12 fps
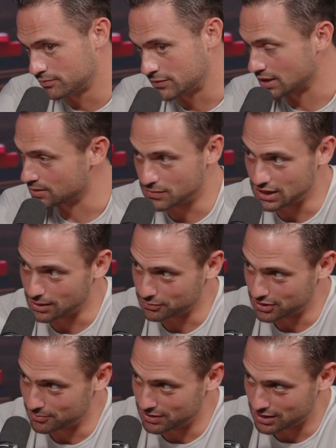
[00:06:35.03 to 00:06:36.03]
doesn't mean I'm
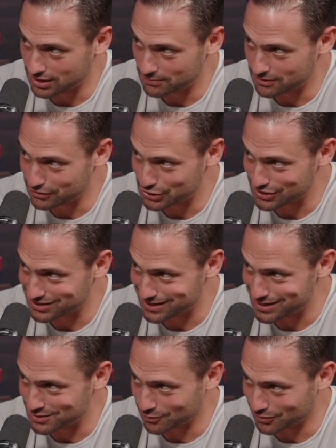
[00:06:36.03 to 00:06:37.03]
going to become the richest
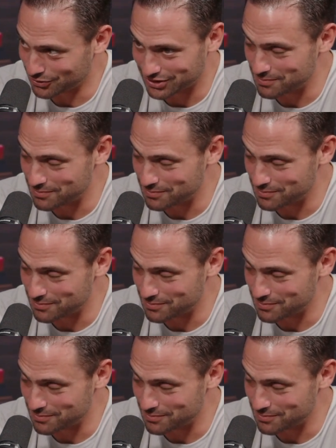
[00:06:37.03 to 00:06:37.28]
guy in the world.